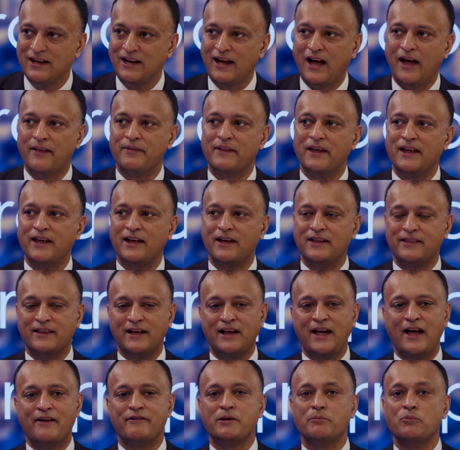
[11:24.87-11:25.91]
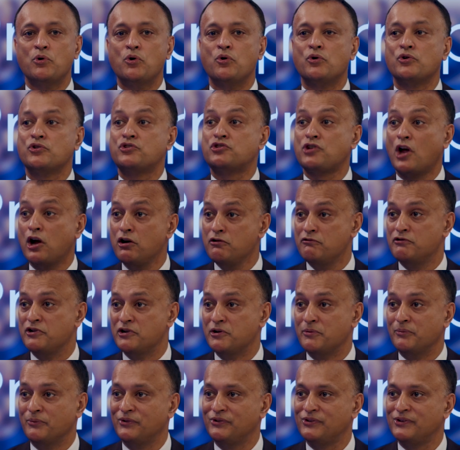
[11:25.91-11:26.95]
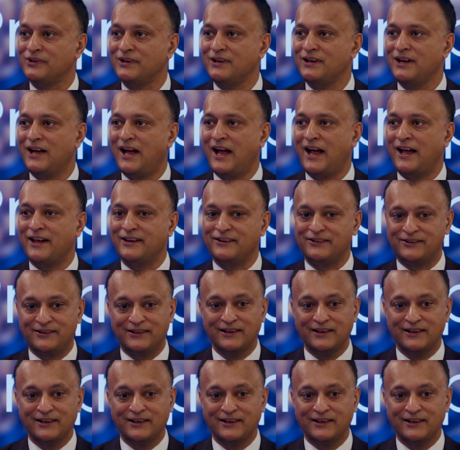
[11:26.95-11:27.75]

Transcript: and they're having more showrooms as